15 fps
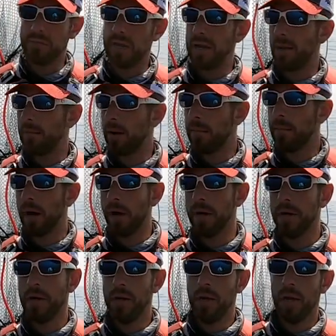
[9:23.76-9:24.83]
of made up my
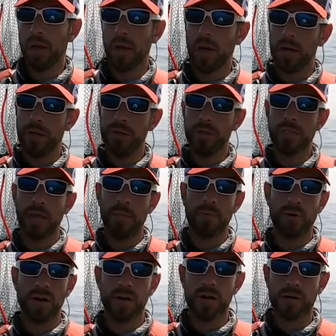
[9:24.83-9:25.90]
mind. We're gonna use that
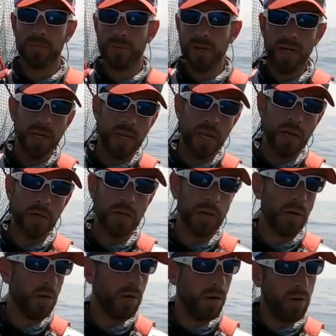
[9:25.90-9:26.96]
Predator PDL,
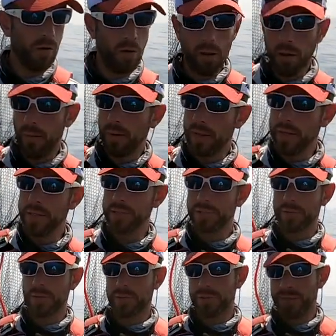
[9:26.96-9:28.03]
all my
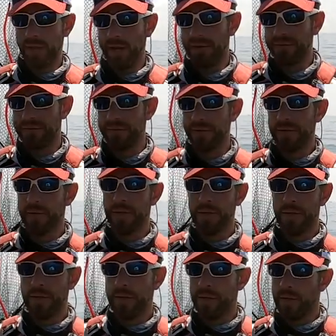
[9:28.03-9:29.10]
inshore stuff,
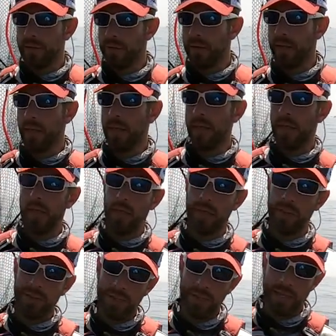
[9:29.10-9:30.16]

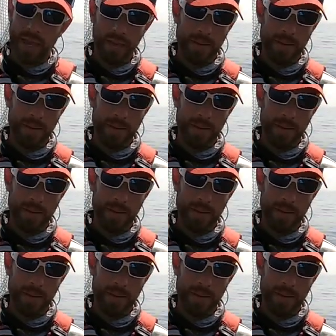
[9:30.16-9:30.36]
and the